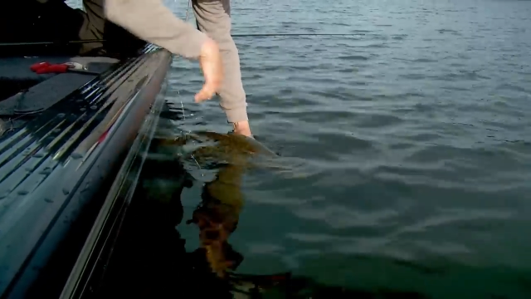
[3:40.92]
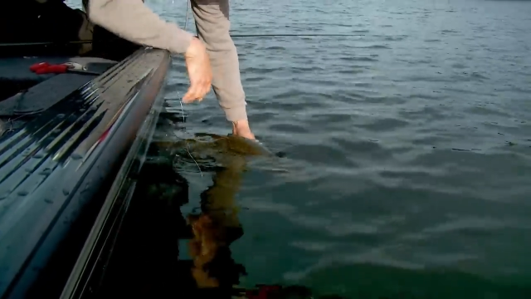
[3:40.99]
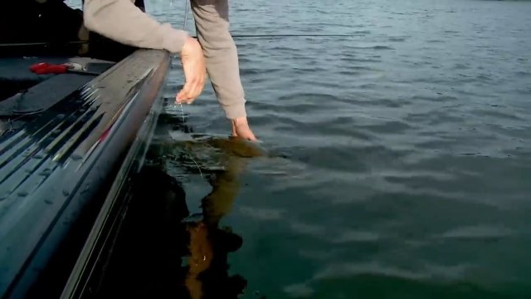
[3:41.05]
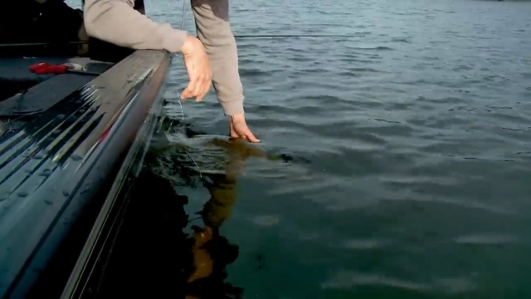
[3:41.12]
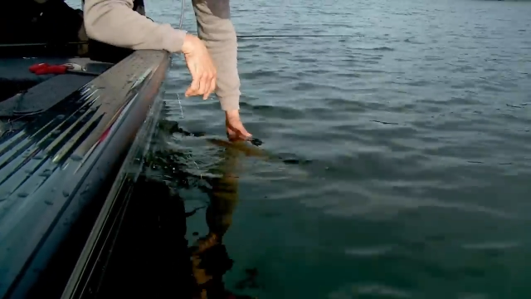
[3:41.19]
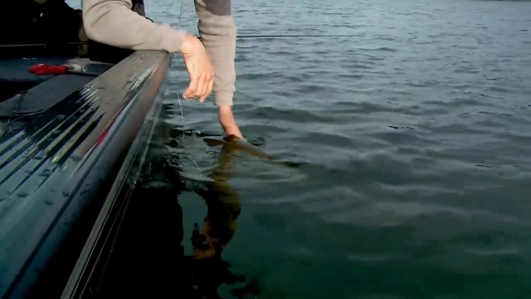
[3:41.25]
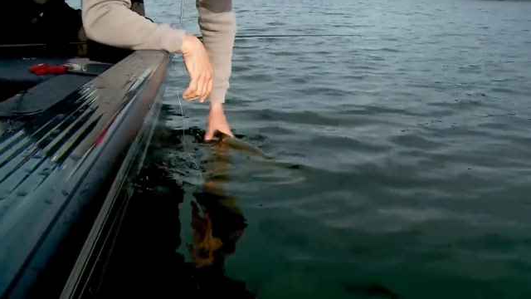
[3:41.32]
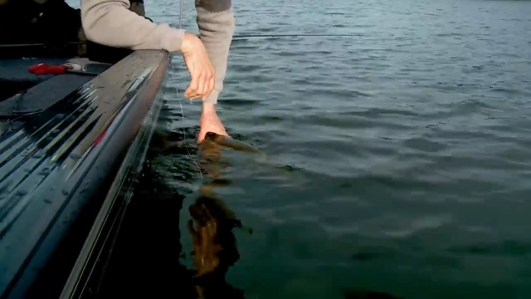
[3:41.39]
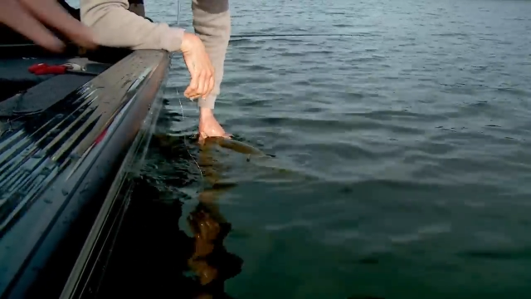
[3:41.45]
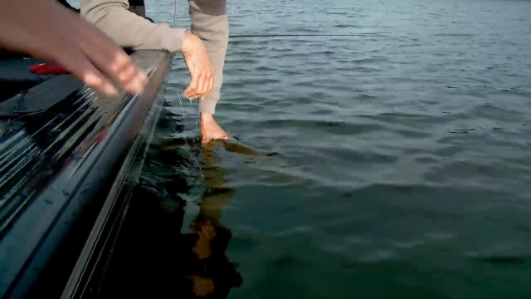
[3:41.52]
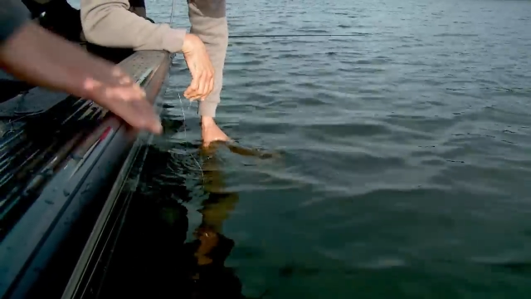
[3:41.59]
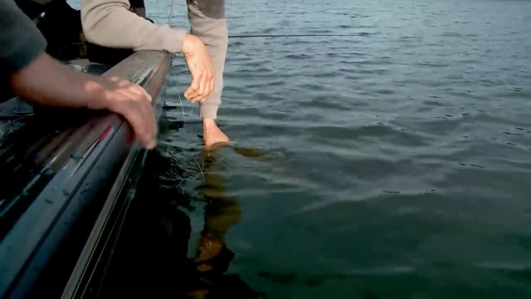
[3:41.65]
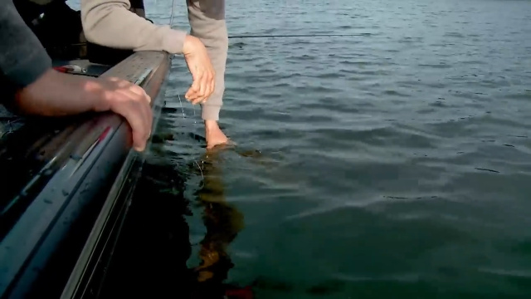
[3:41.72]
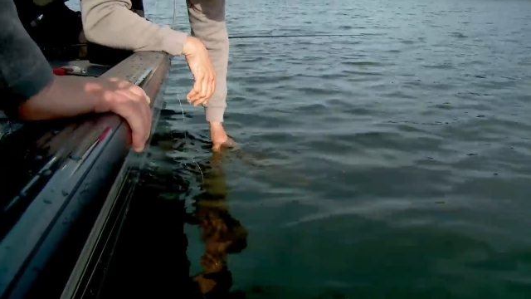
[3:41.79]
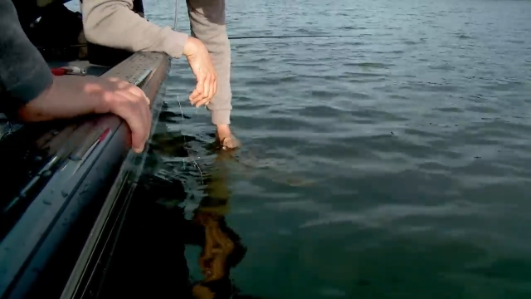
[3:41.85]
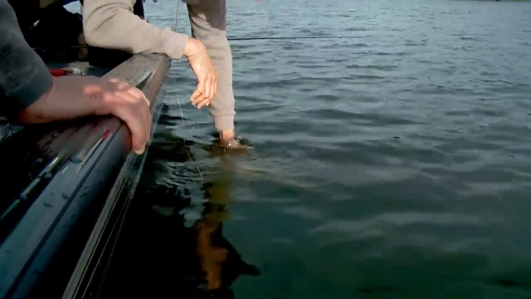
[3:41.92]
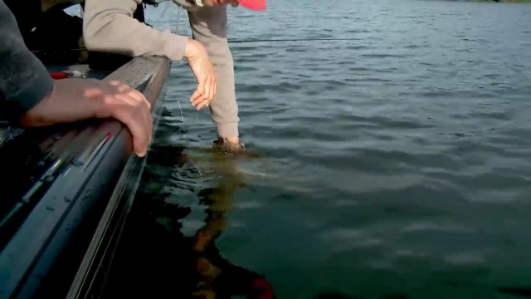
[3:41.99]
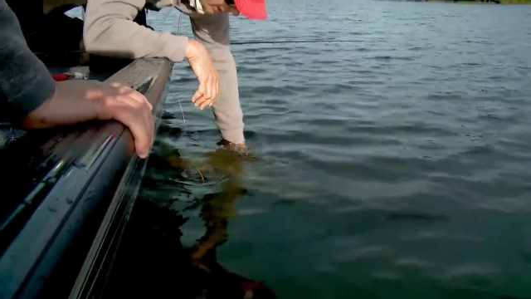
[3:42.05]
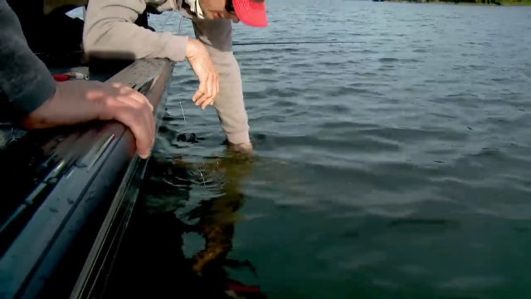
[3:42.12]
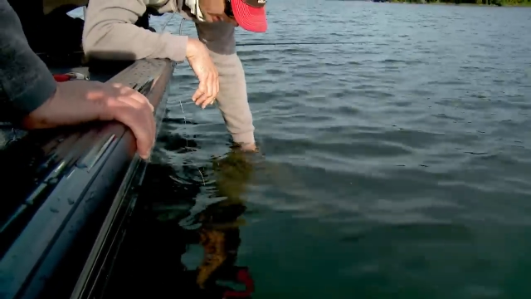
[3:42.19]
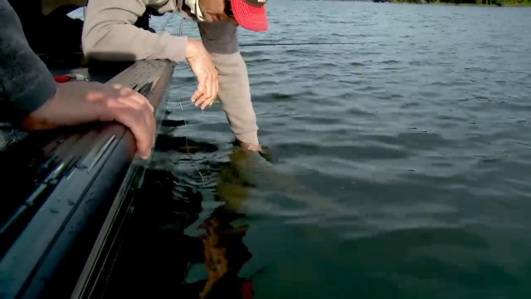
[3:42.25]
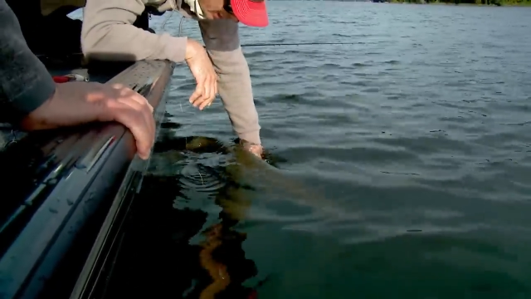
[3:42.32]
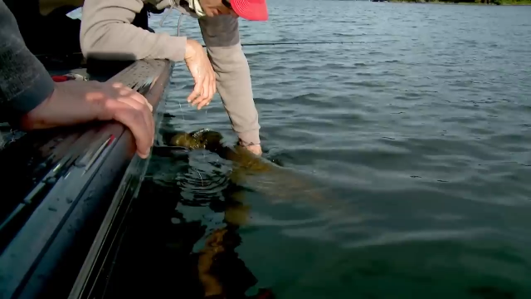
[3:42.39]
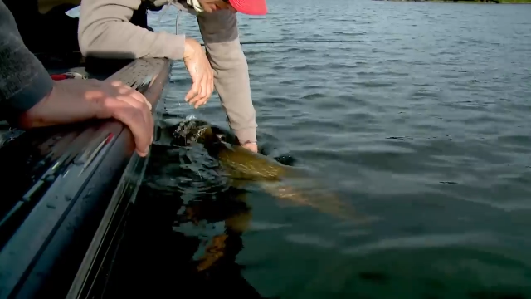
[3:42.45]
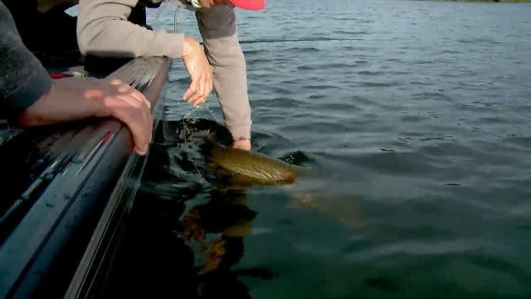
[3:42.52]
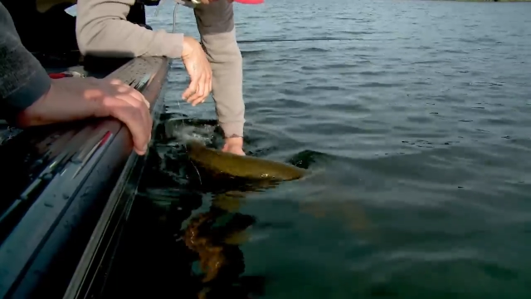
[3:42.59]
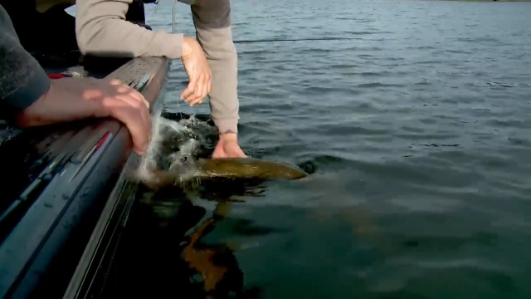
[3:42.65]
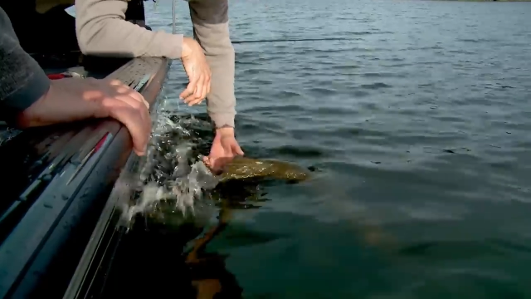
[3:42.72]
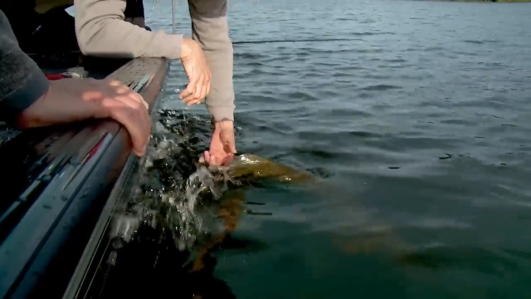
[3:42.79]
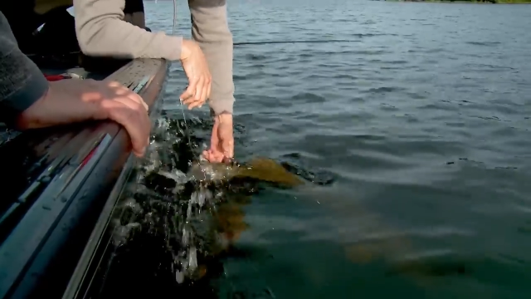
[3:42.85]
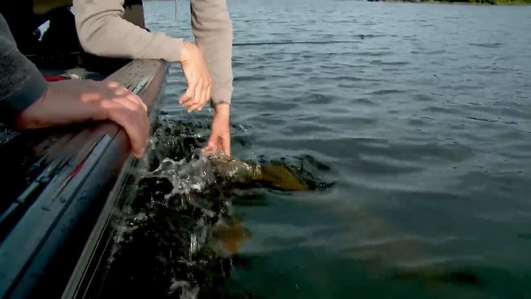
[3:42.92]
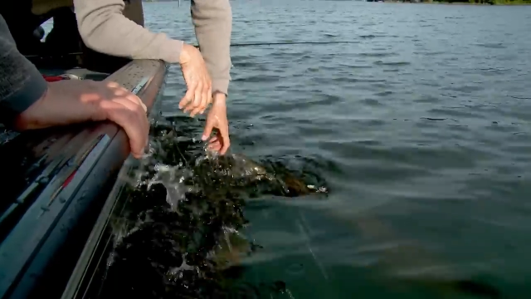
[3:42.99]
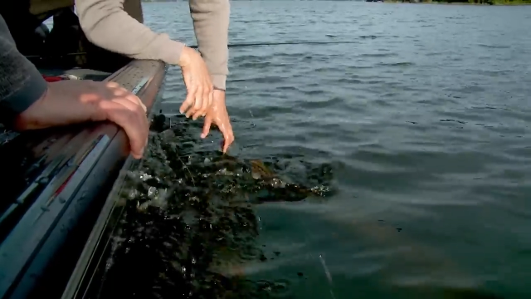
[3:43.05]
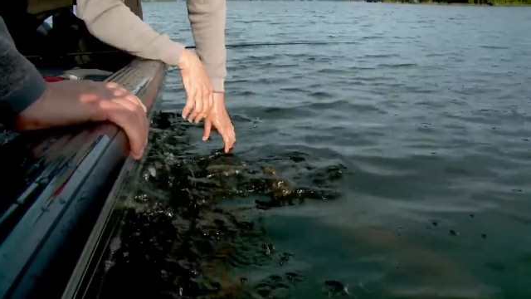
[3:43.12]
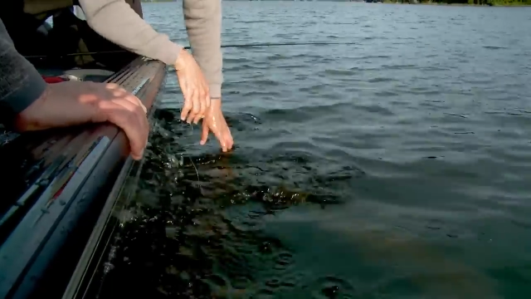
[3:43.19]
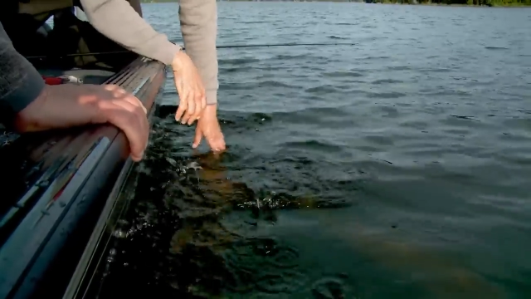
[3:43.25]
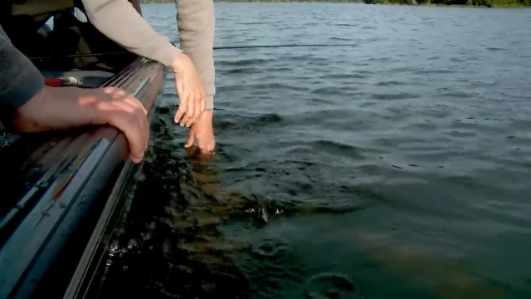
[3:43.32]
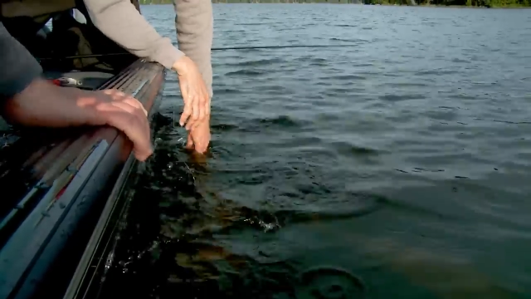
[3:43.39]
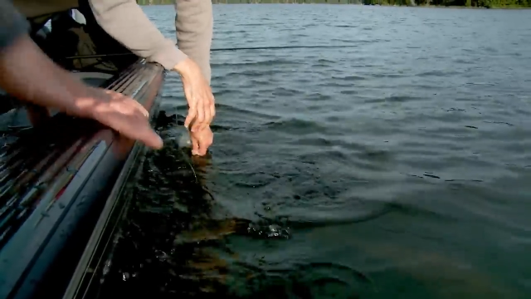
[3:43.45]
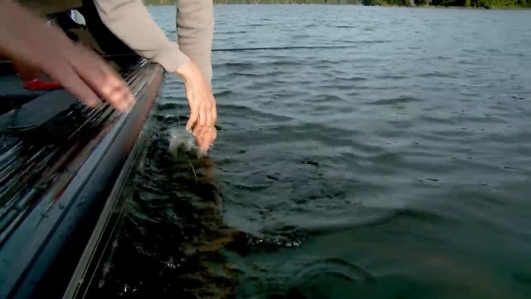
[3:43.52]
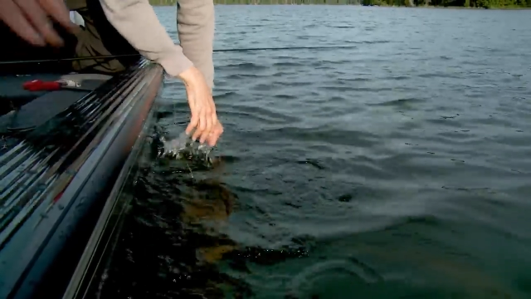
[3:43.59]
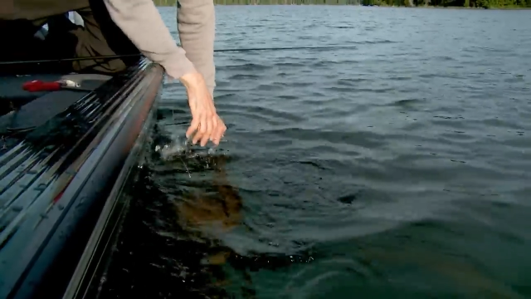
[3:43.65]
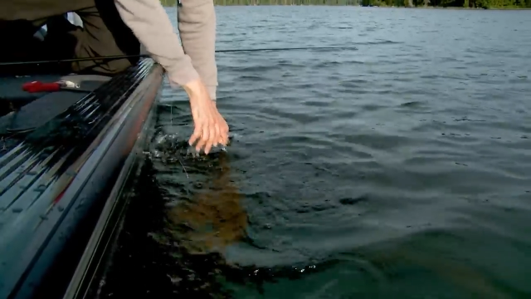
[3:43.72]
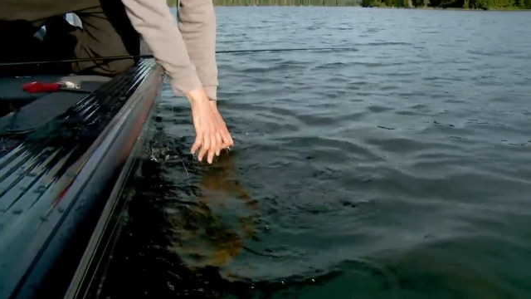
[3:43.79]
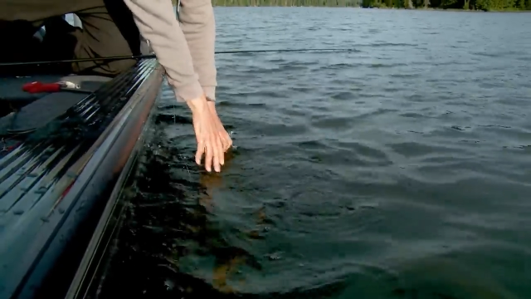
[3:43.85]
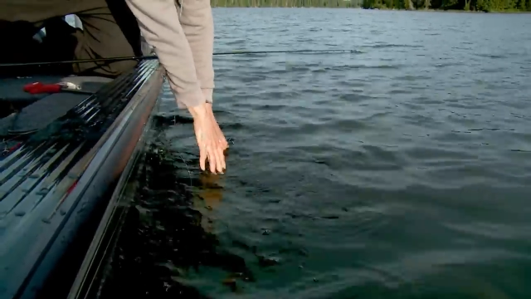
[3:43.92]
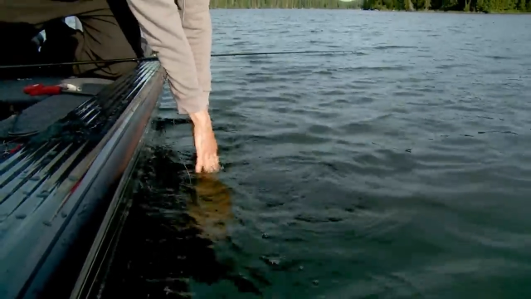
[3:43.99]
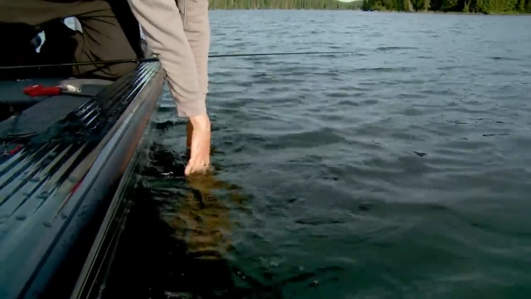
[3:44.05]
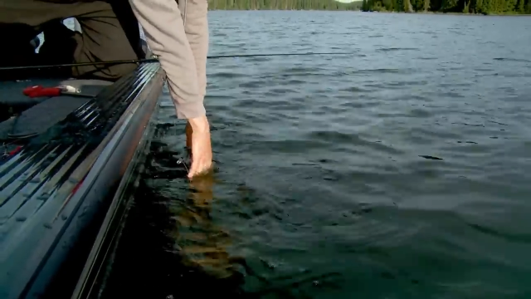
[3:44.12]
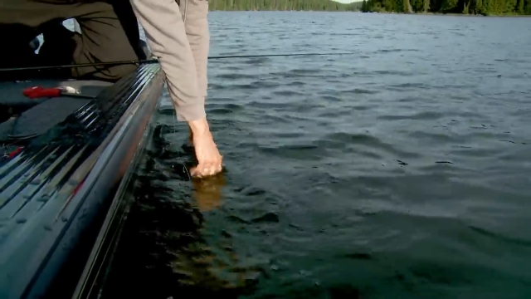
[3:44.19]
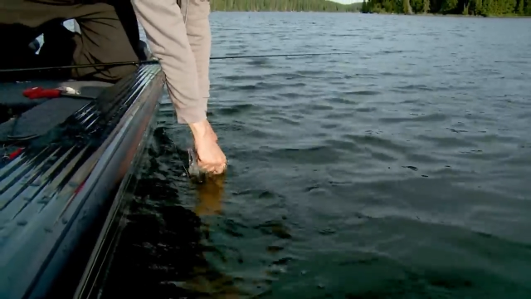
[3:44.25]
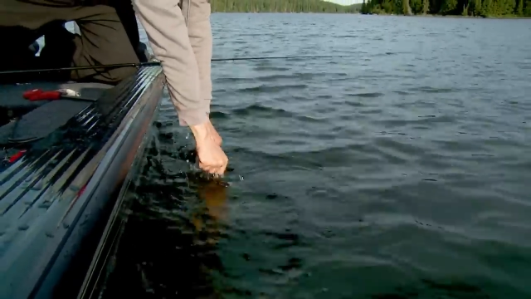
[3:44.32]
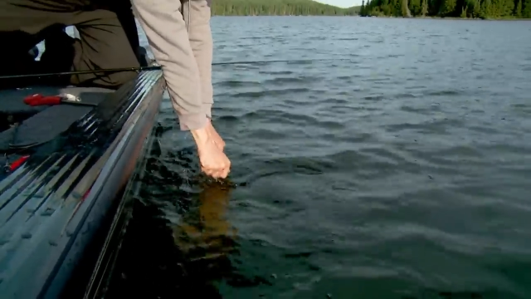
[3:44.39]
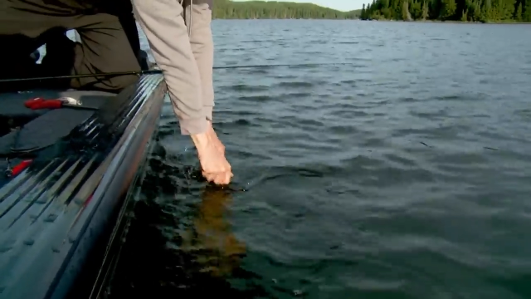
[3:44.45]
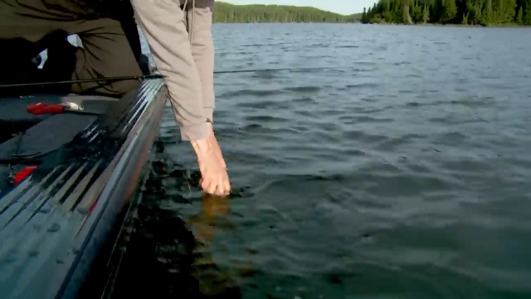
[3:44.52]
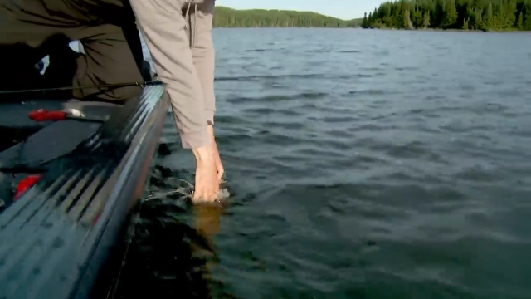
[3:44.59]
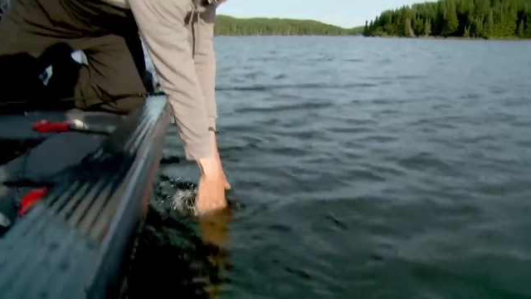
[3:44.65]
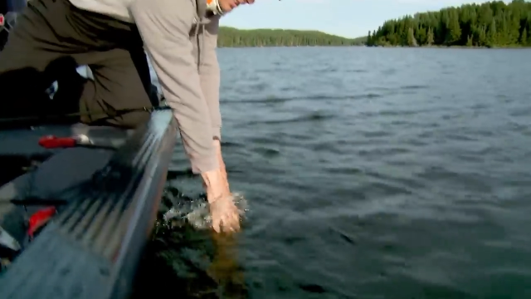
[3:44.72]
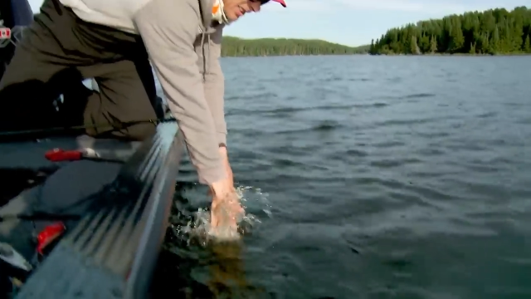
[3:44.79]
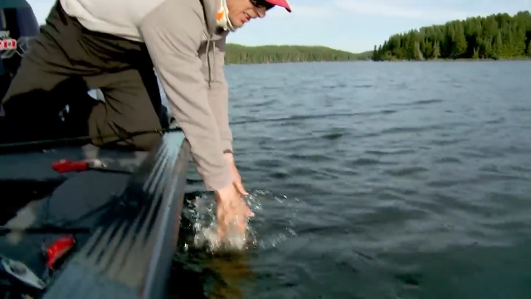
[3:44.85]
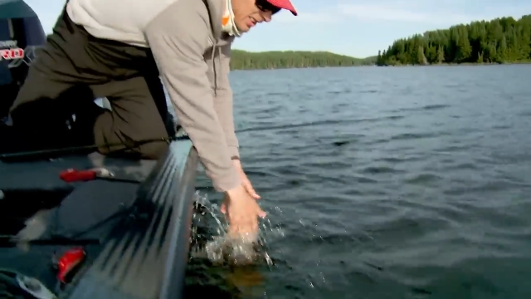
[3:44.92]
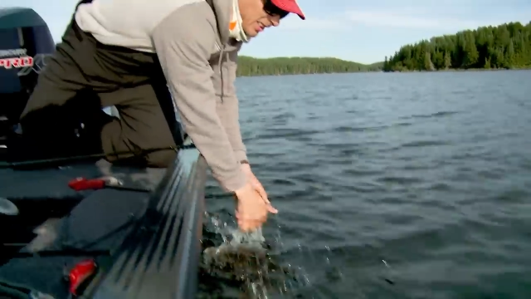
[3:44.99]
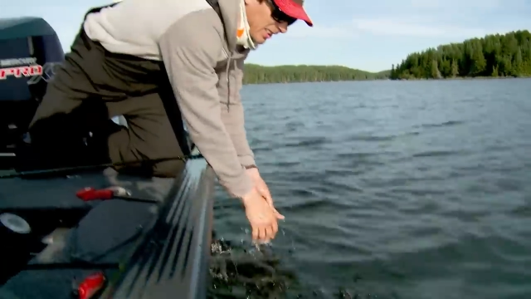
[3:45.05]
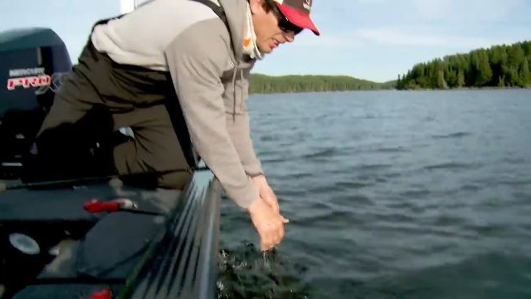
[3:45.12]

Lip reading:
Nobody's mouth can be seen.